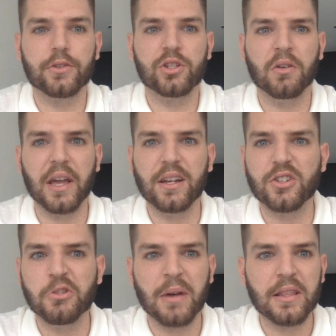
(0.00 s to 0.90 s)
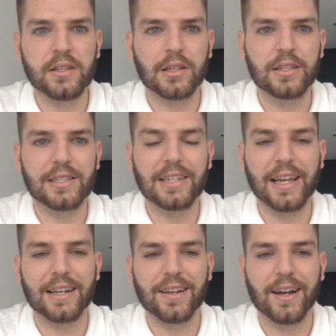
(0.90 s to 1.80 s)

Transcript: There's no, hey, did you buy this on this date?